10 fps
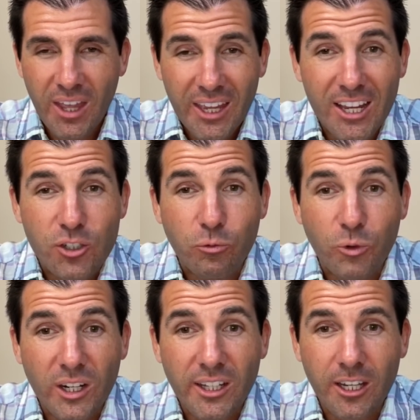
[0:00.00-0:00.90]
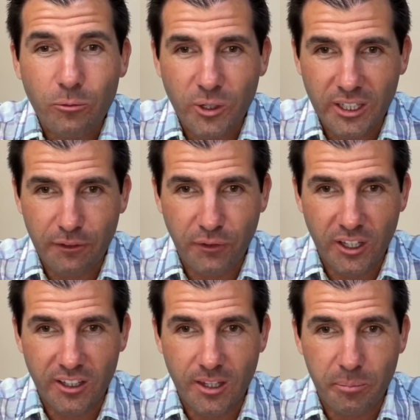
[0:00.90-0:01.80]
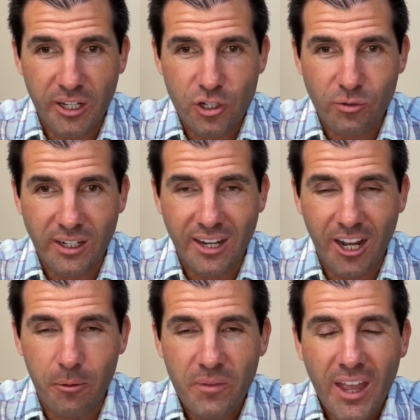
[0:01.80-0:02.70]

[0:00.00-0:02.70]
is really, really feeling the pinch right now